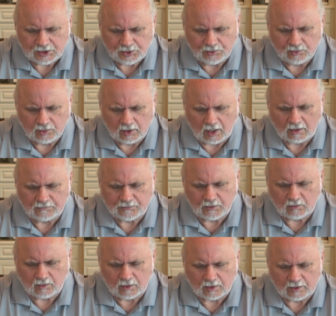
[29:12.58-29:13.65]
you love
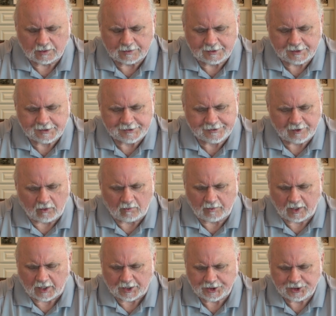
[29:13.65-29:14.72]
the world so
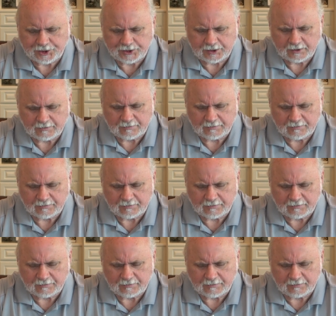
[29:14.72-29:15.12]
much,